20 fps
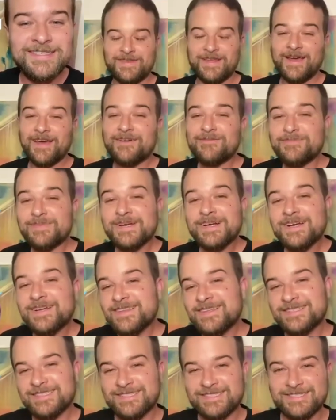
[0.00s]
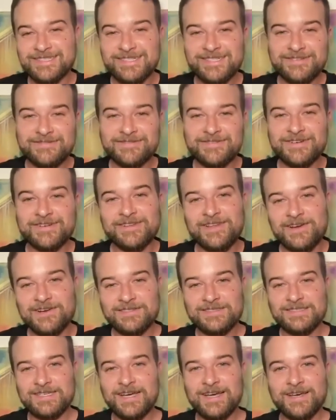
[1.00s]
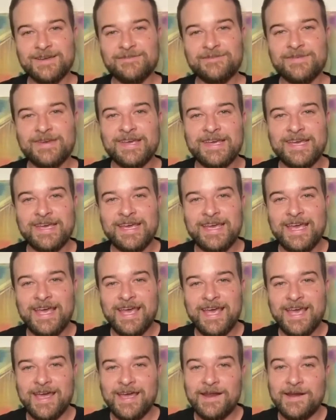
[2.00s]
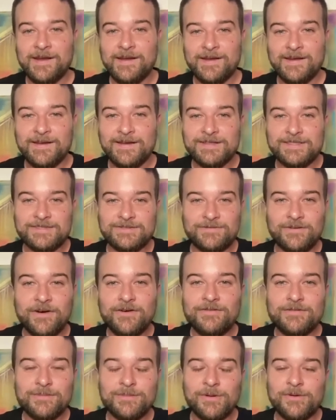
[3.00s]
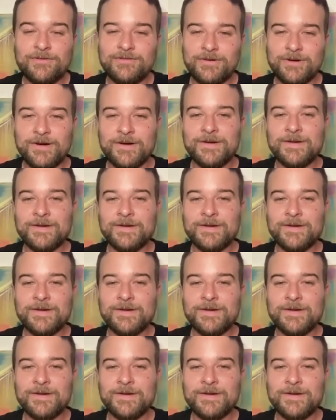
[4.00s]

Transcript: I've been on this journey for a long time and it's far from over.